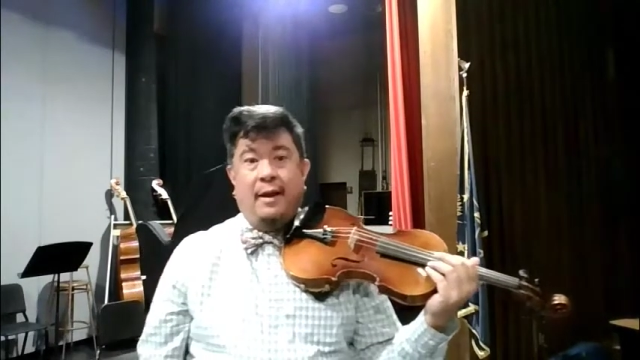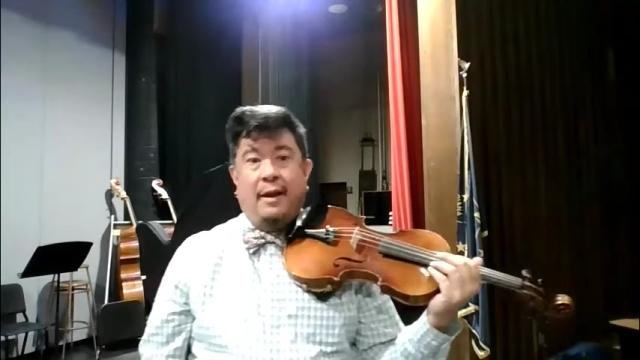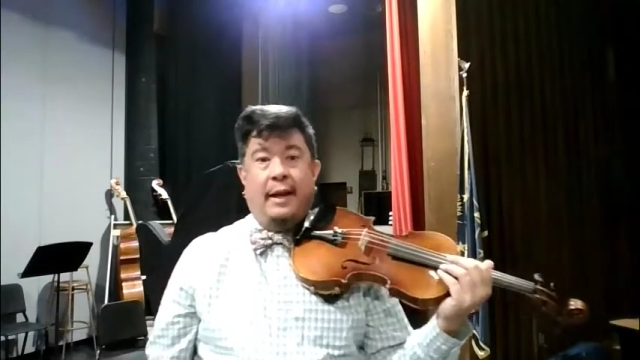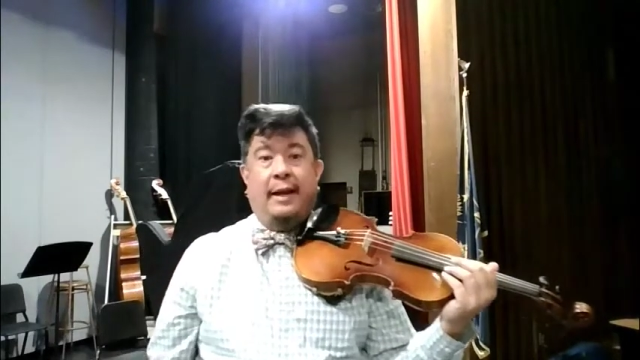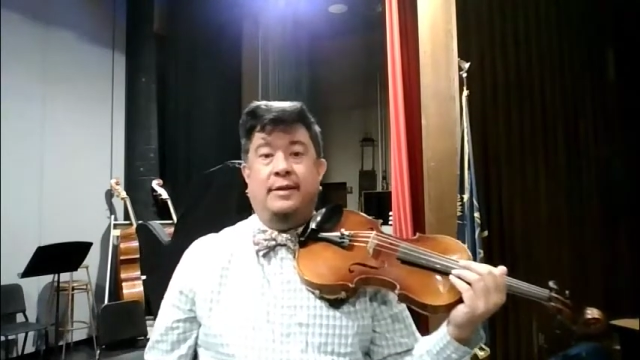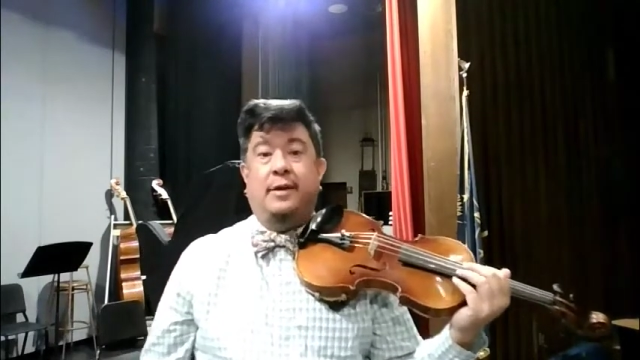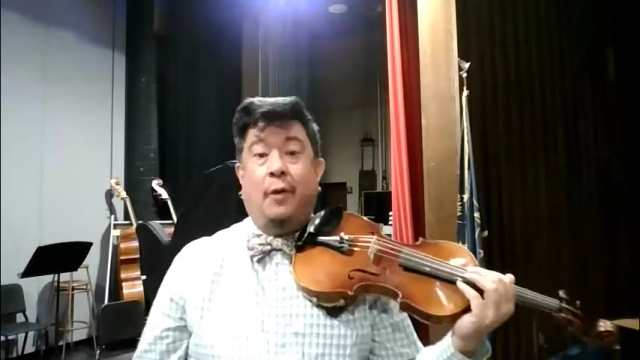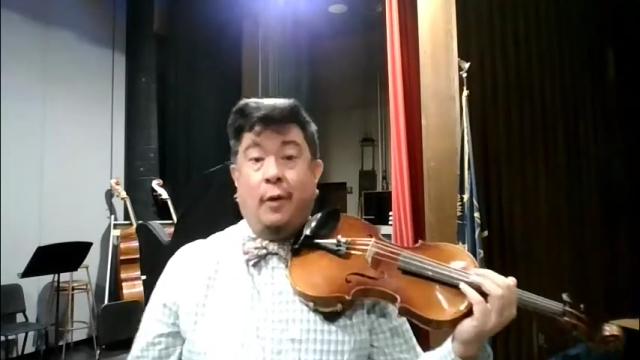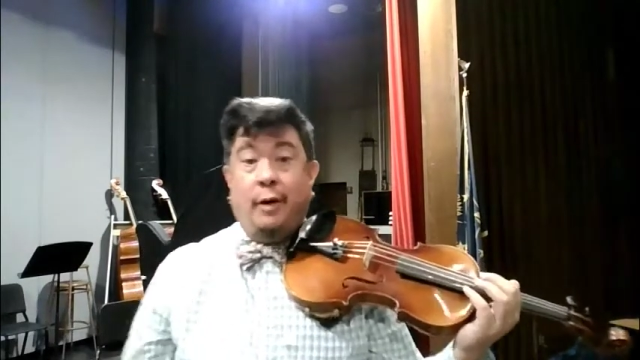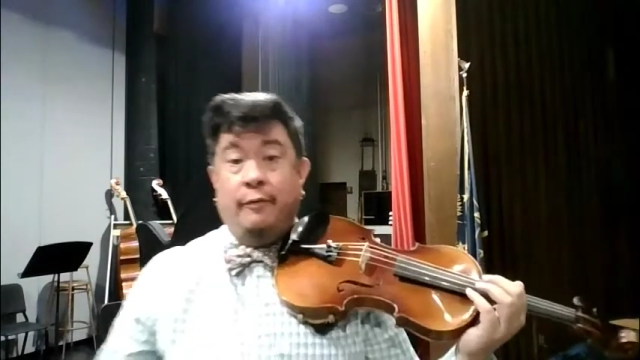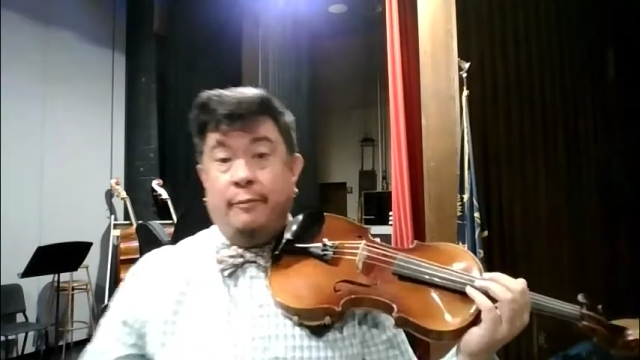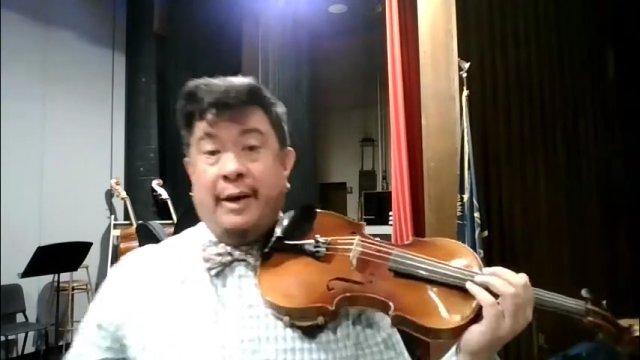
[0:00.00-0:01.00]
as
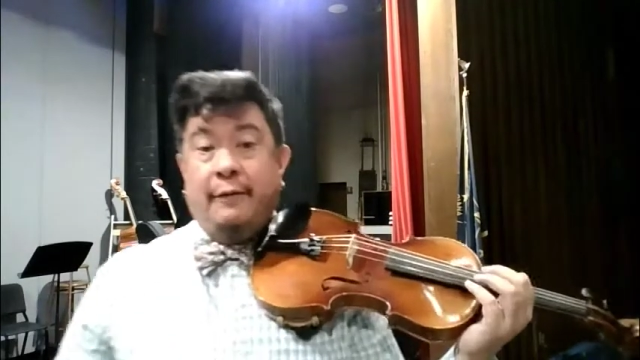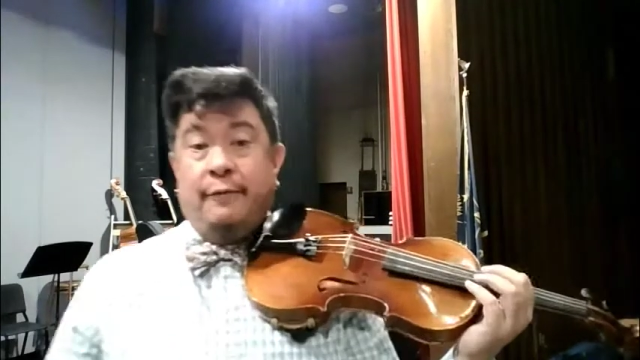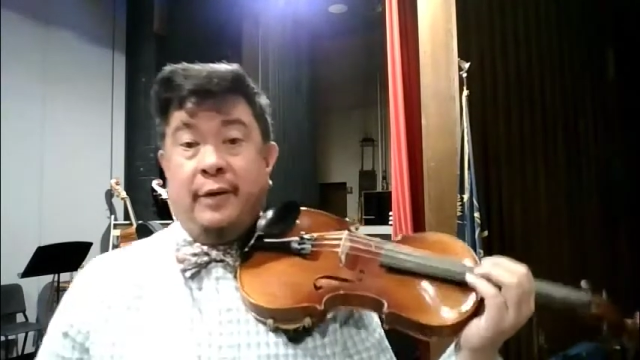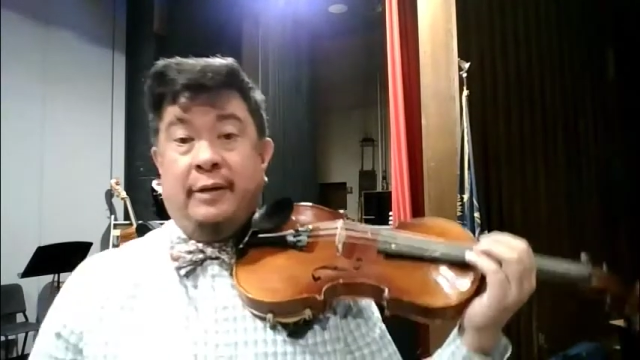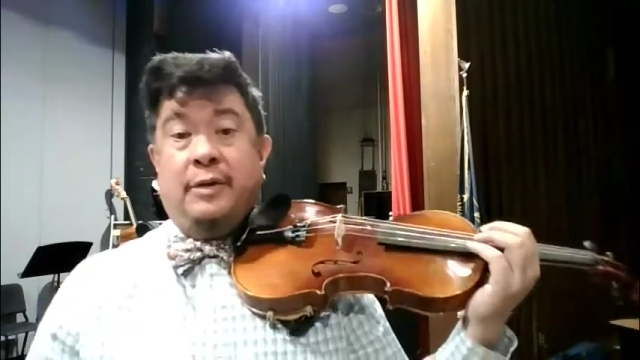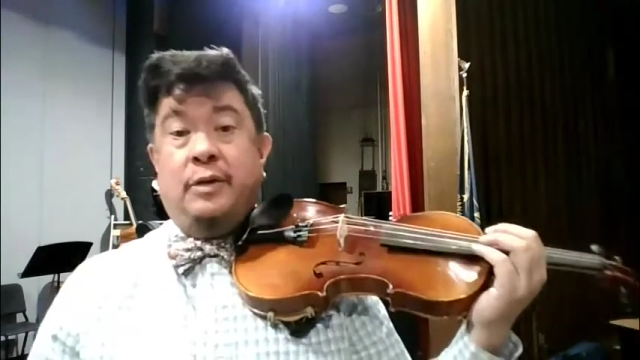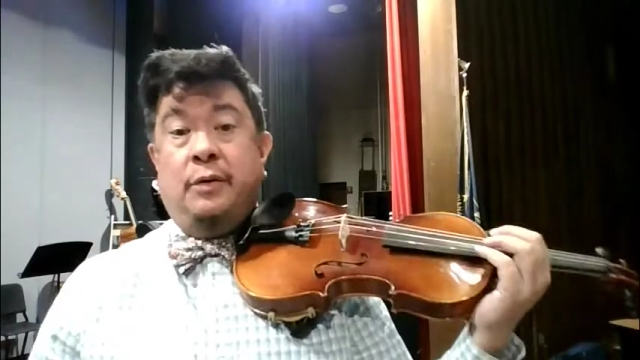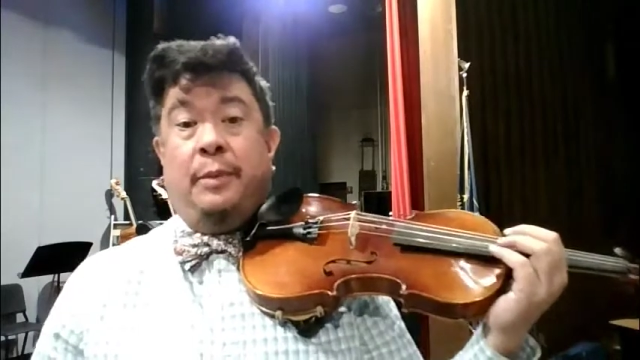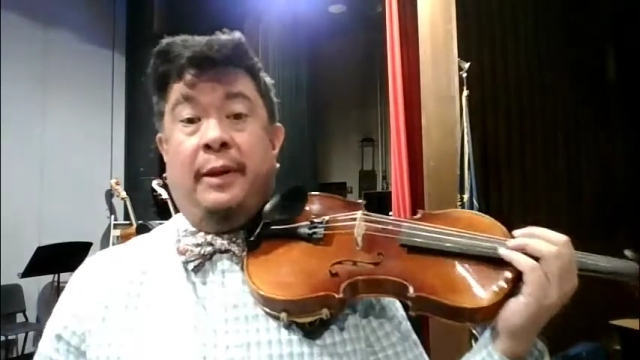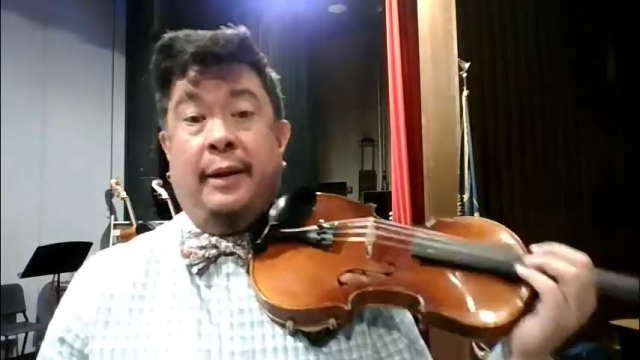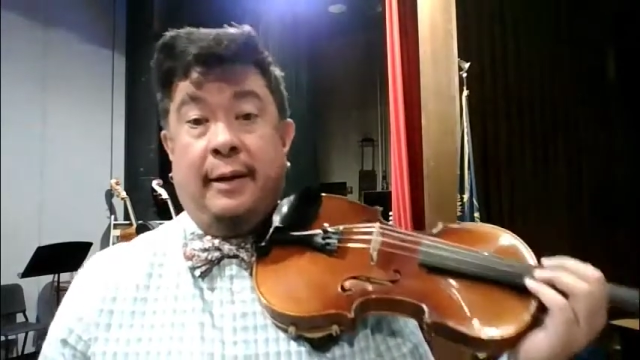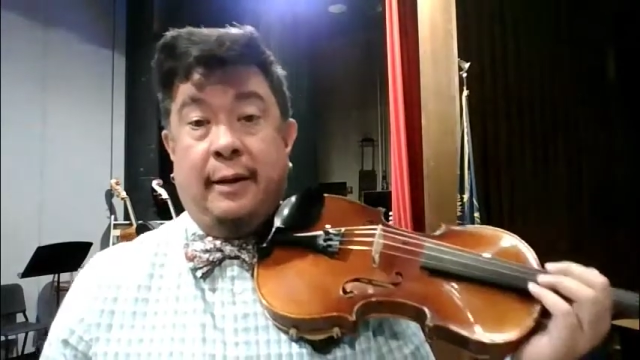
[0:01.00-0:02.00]
all of my friends who
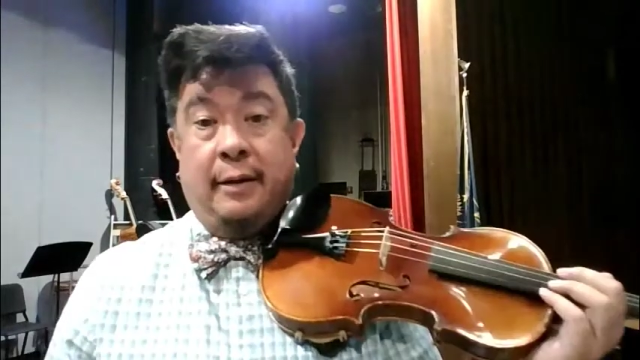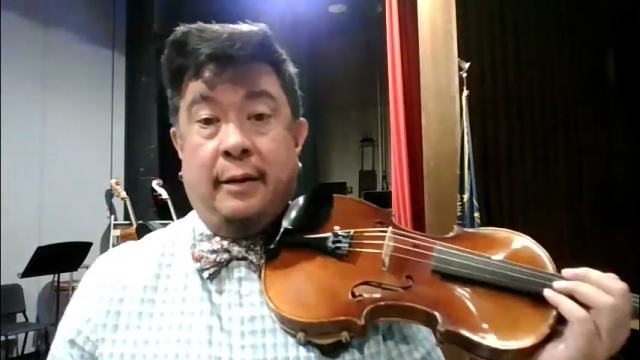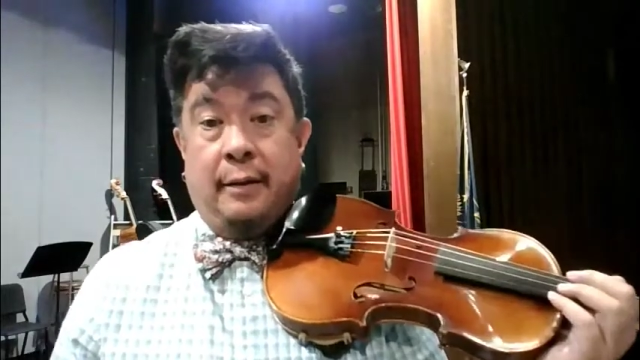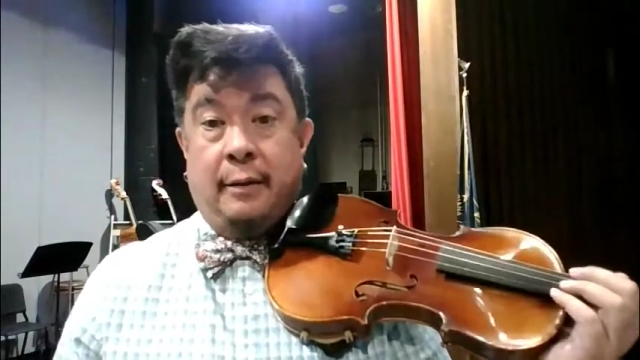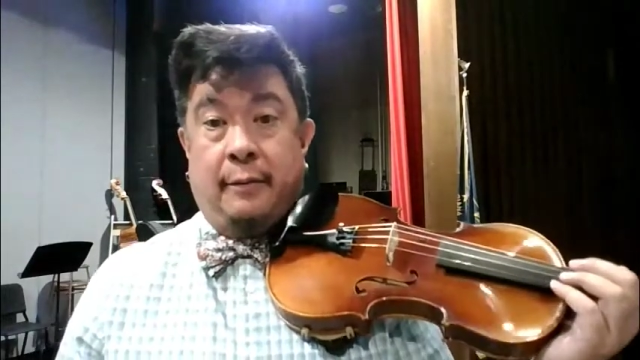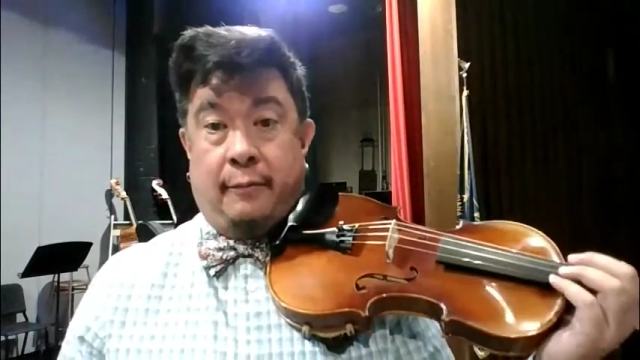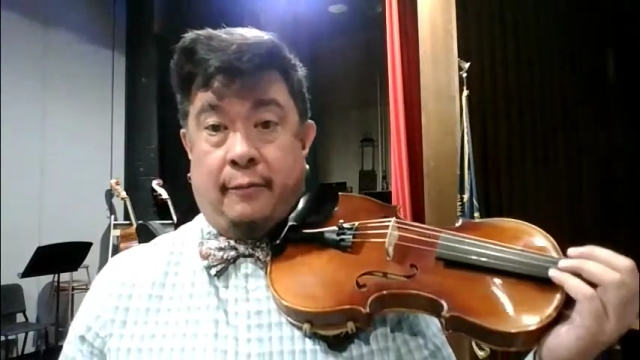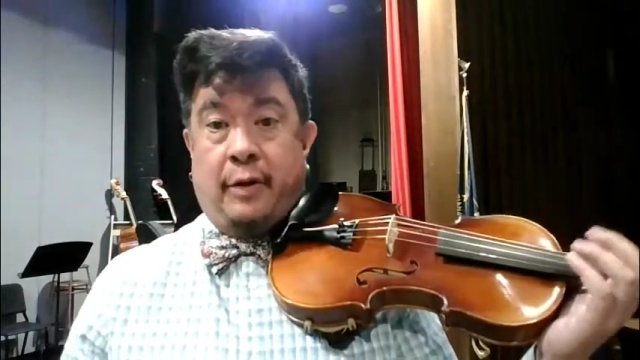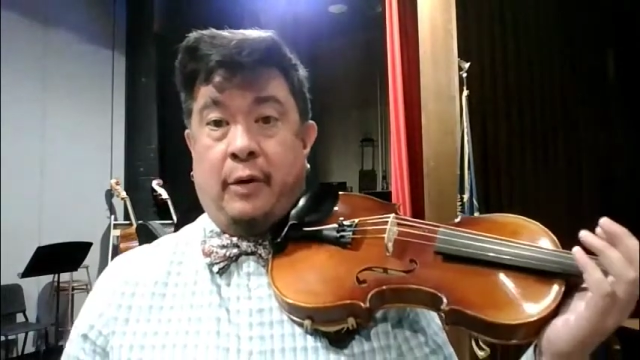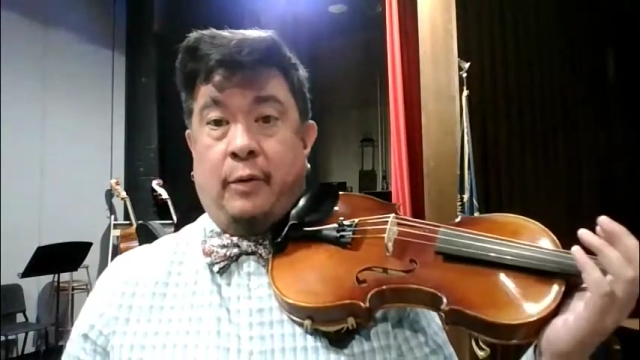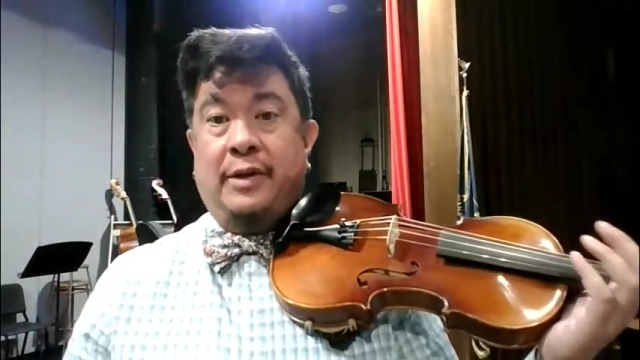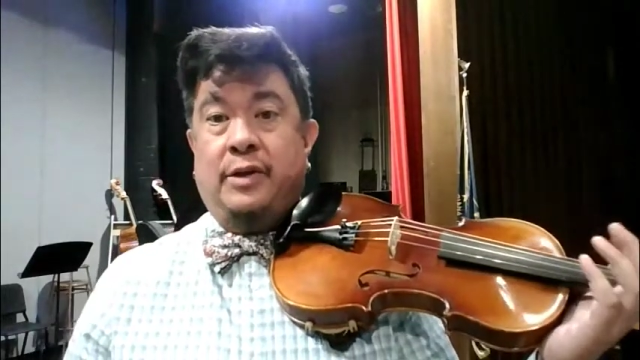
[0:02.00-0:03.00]
play
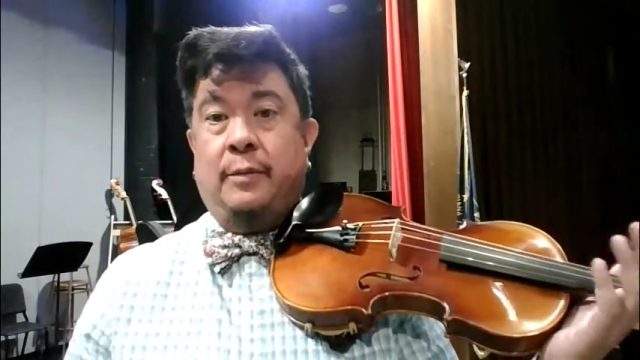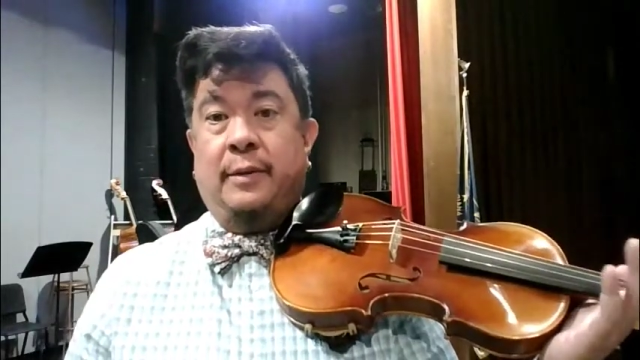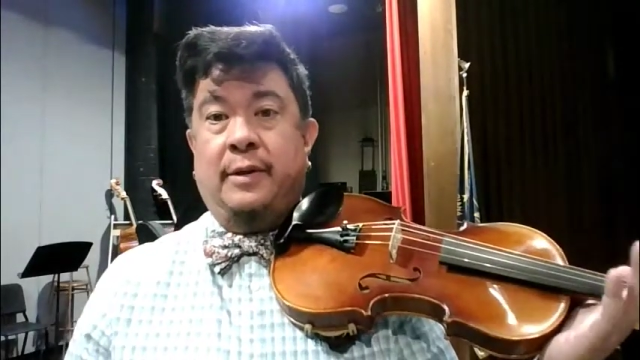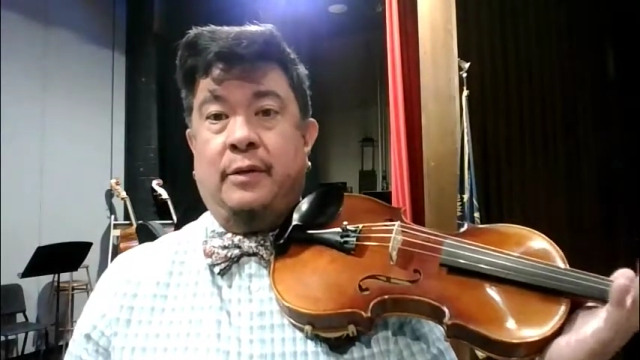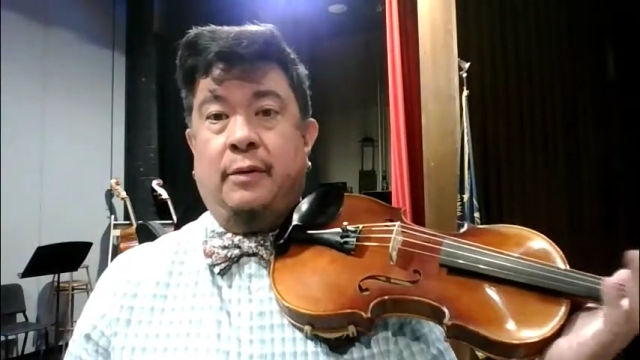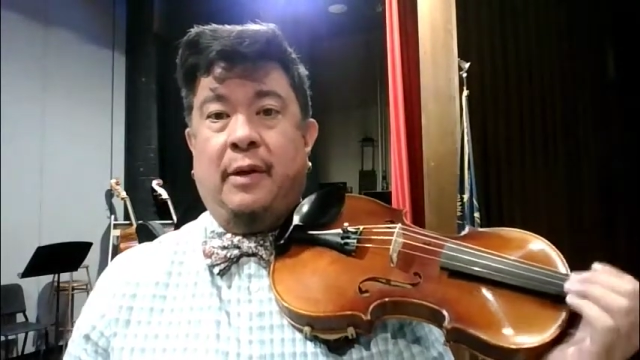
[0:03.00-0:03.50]
their instruments do.